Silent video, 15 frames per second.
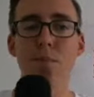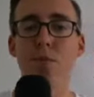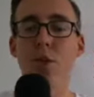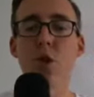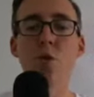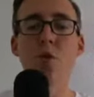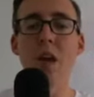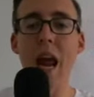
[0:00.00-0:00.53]

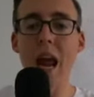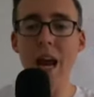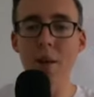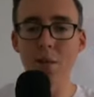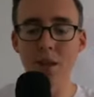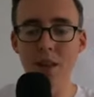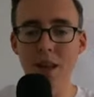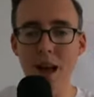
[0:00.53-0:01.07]
two
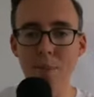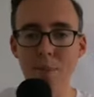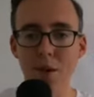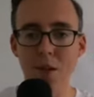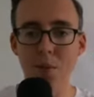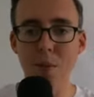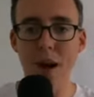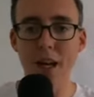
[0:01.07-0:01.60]
games in that
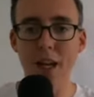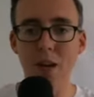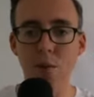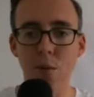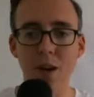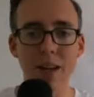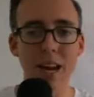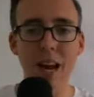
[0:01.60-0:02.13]
perspective
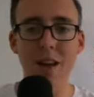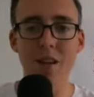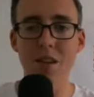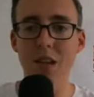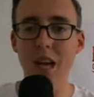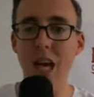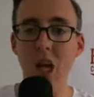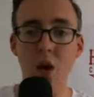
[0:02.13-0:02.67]
where Kansas
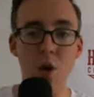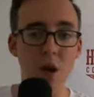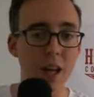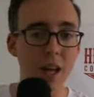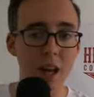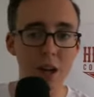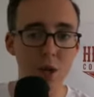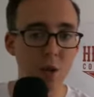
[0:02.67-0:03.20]
State couldn't
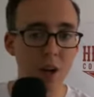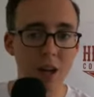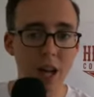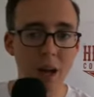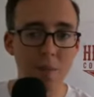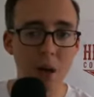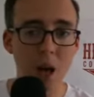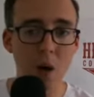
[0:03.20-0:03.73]
get its run
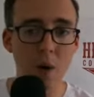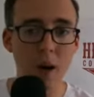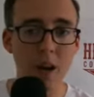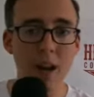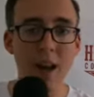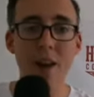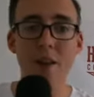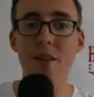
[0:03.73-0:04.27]
game
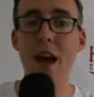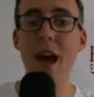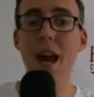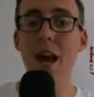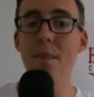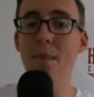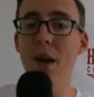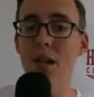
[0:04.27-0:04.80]
going. That
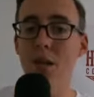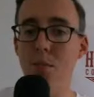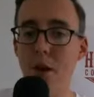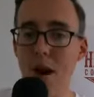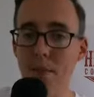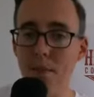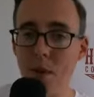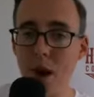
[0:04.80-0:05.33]
had been its
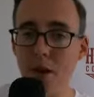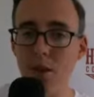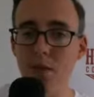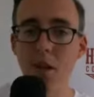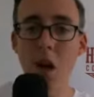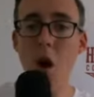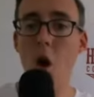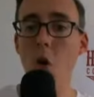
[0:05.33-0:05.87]
bread and
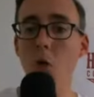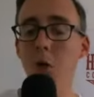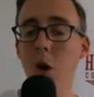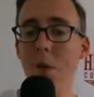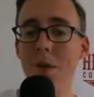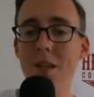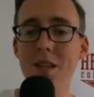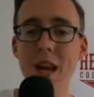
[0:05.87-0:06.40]
butter.
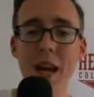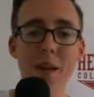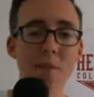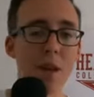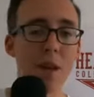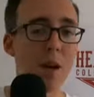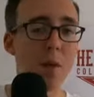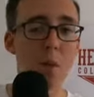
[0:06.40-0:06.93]
Oklahoma State
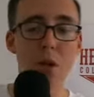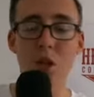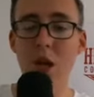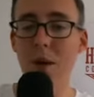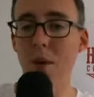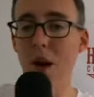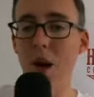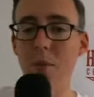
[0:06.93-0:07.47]
with
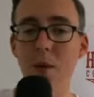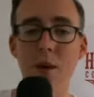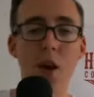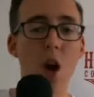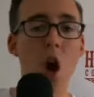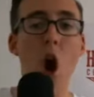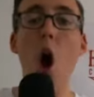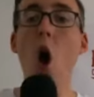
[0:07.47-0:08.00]
Chuba Hubbard
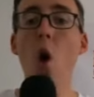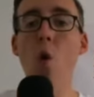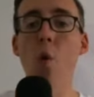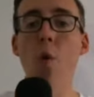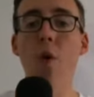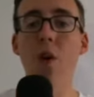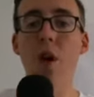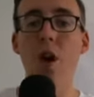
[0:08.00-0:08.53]

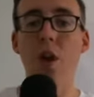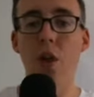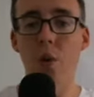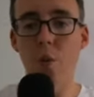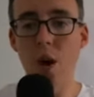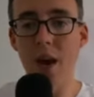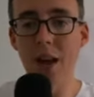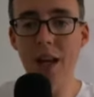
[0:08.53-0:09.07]
owned the
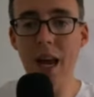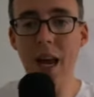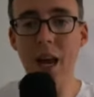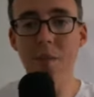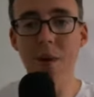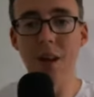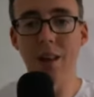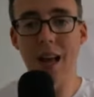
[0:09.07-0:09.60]
running
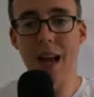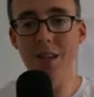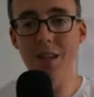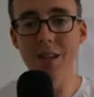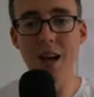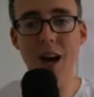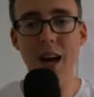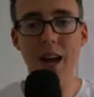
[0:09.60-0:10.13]
game last
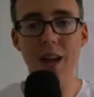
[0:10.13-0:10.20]
night